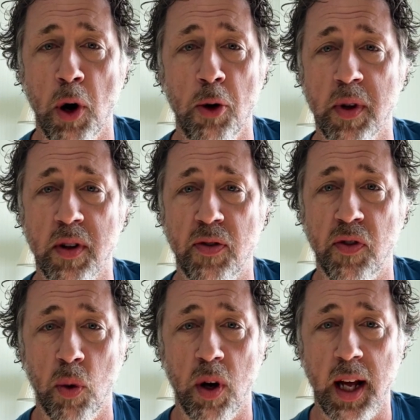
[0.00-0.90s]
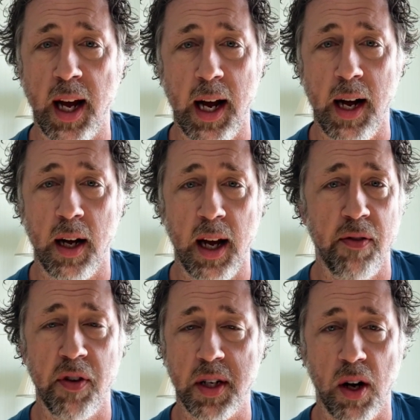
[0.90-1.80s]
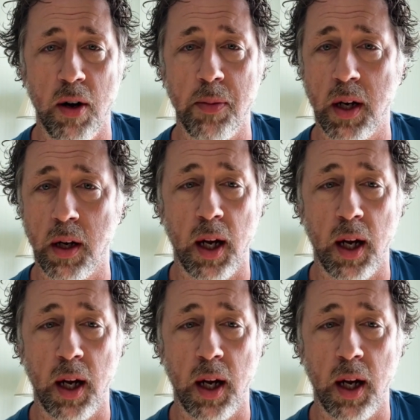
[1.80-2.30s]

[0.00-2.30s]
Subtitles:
moments for what they are every time.